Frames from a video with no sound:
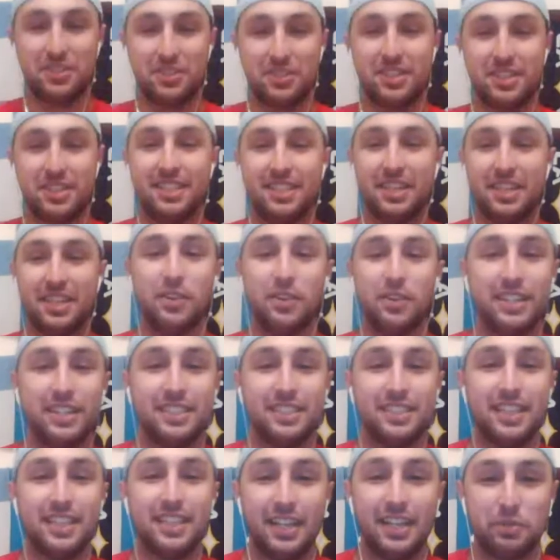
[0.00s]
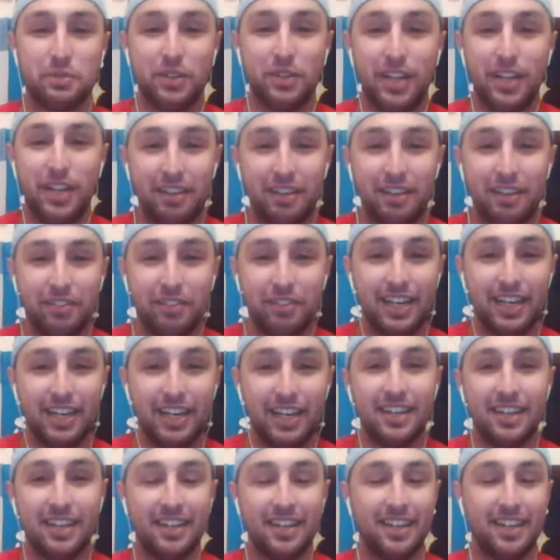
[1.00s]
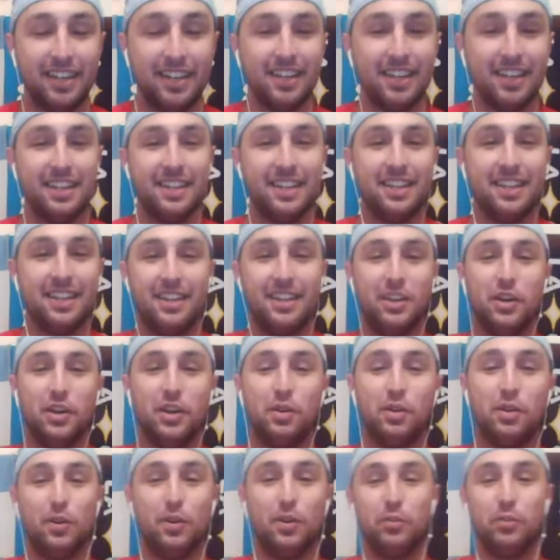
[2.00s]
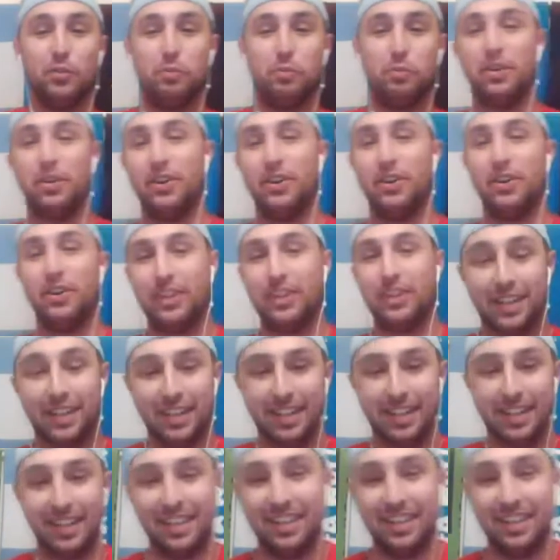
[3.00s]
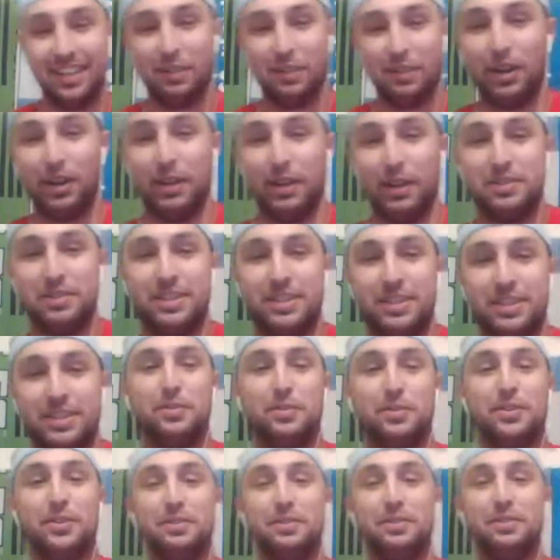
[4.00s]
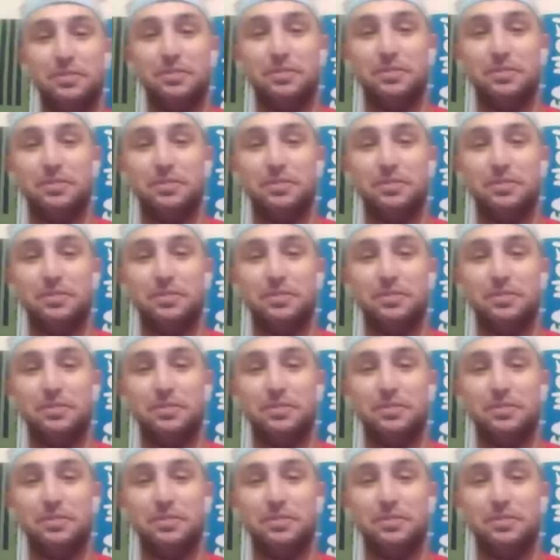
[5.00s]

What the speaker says: just gonna say one of these nights we'll have a no holds barred roundtable of